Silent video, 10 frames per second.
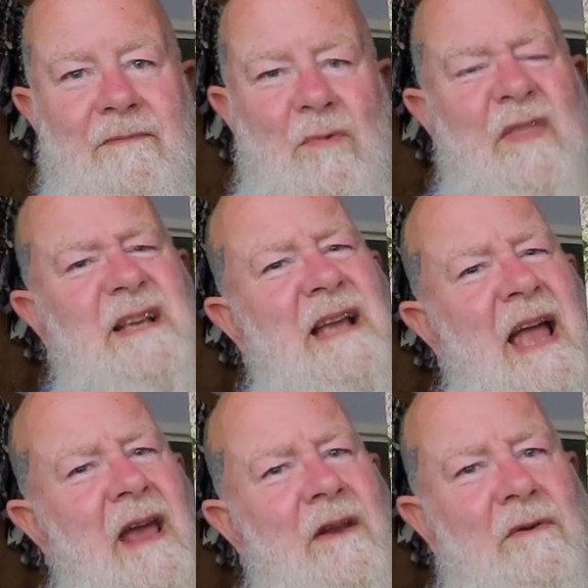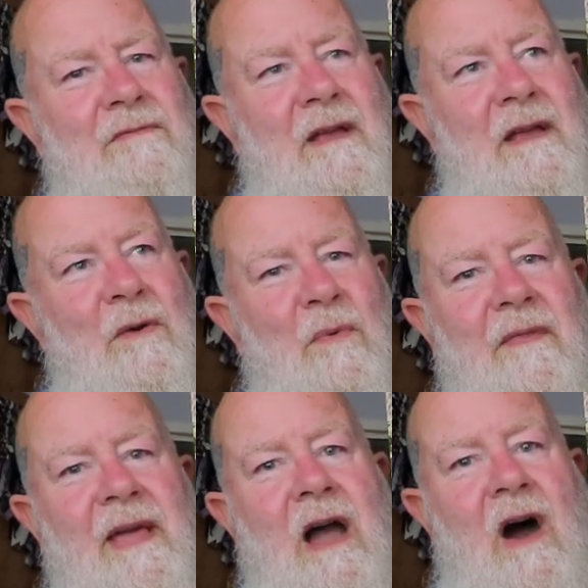What are they scared of? What
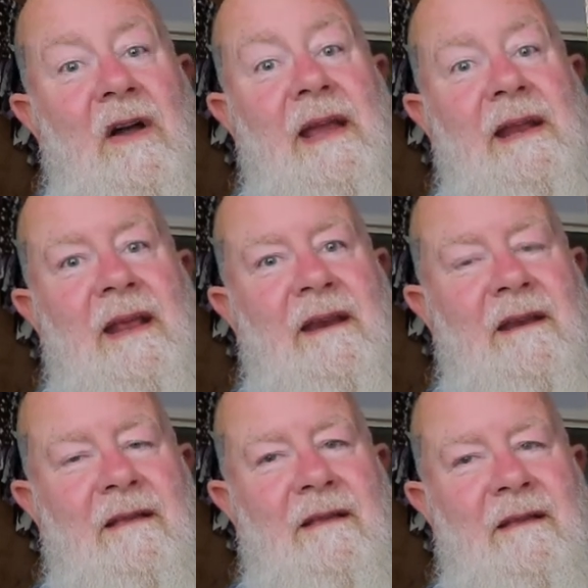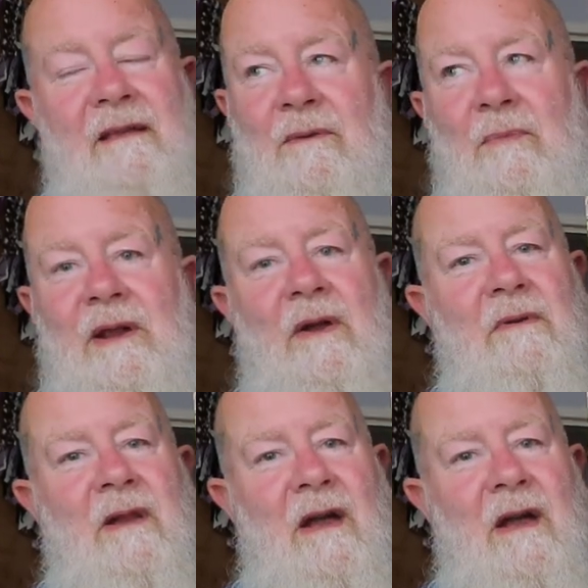are they hiding? We don't